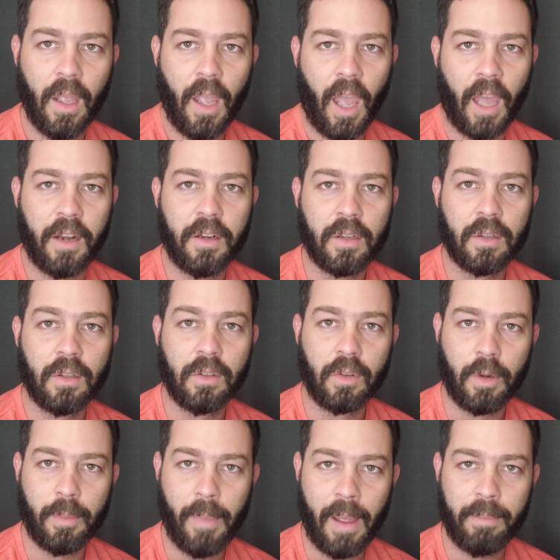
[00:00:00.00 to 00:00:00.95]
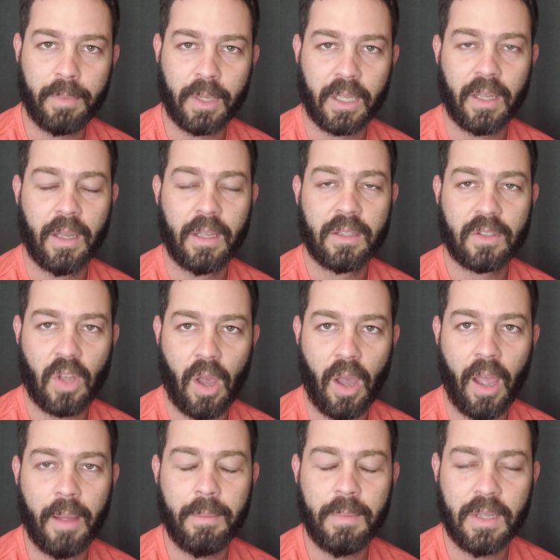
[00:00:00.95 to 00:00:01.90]
And remember,
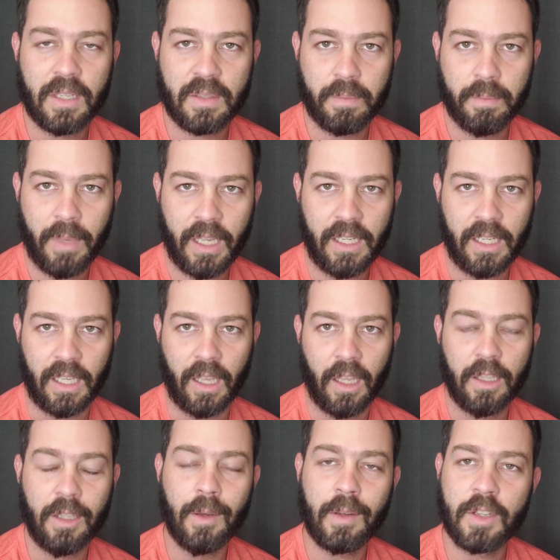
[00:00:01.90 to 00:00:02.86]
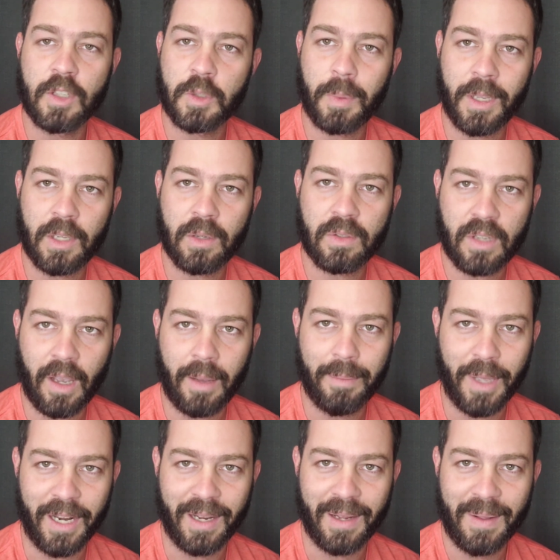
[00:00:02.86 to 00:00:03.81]
time is money. You can spend your time
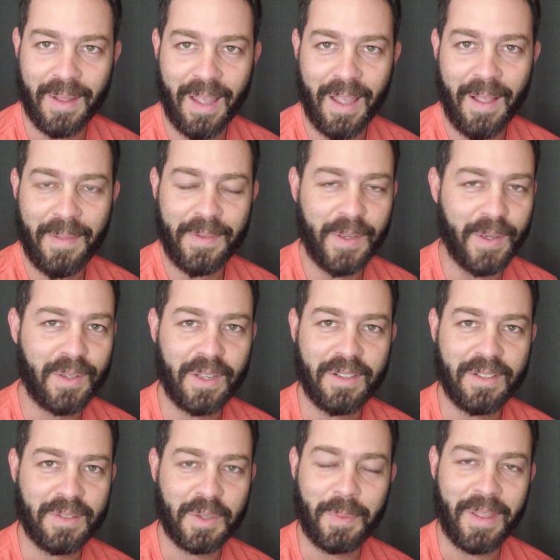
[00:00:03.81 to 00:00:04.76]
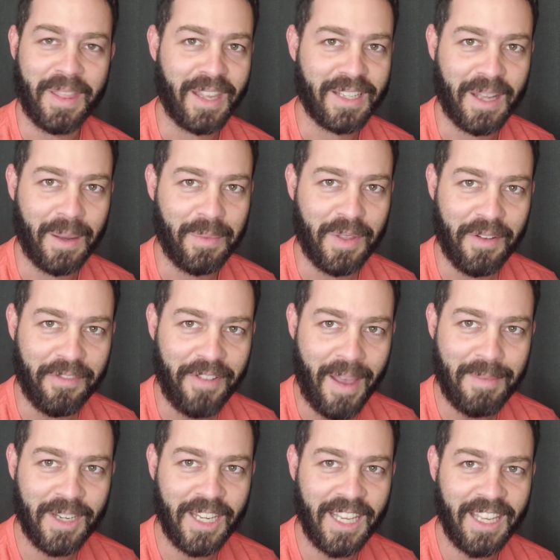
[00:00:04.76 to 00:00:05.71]
better. You can spend that time with your
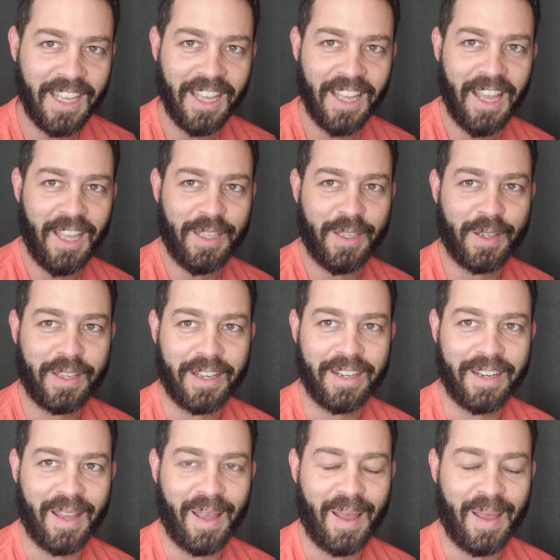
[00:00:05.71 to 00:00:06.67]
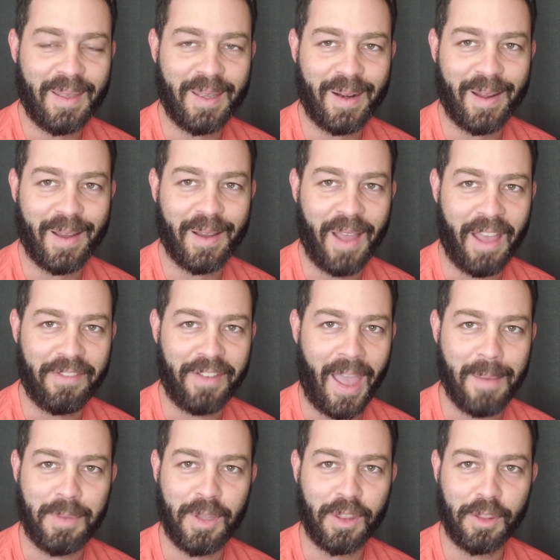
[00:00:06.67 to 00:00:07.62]
family. You can, have
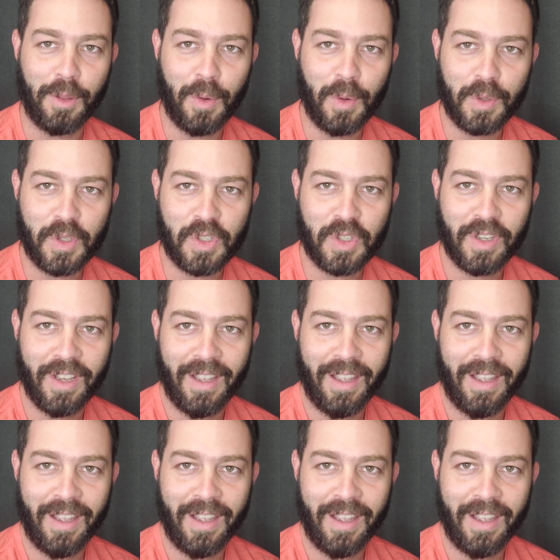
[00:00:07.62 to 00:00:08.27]
happy thoughts.